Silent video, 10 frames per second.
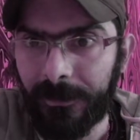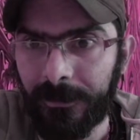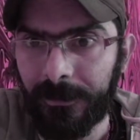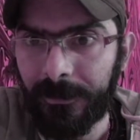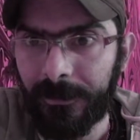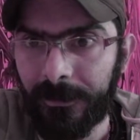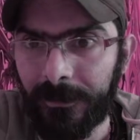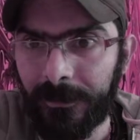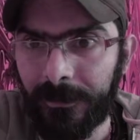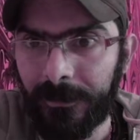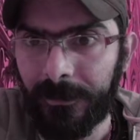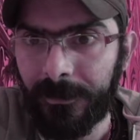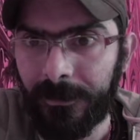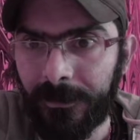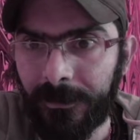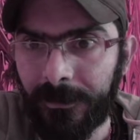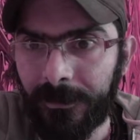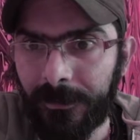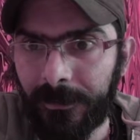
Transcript: (no one is talking)